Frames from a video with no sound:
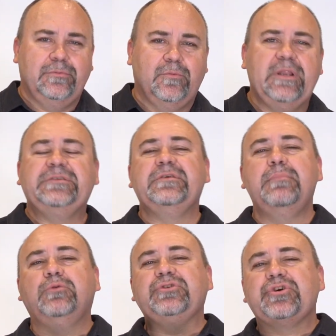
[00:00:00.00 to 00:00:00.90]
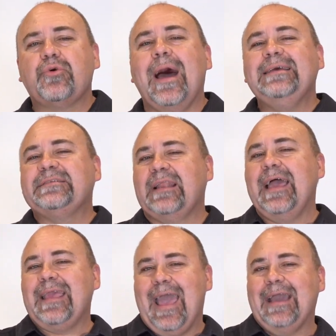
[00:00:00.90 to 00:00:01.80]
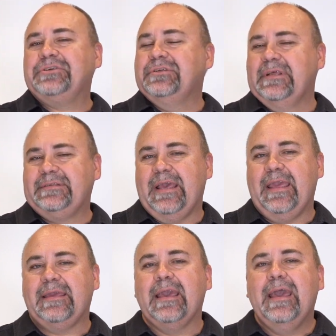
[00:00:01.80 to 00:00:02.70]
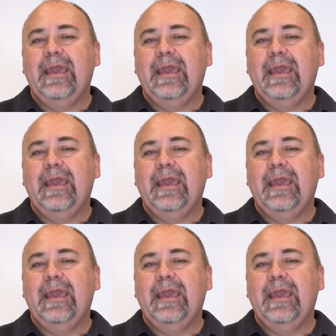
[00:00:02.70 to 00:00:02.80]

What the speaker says: What is the most Christ-like action to take?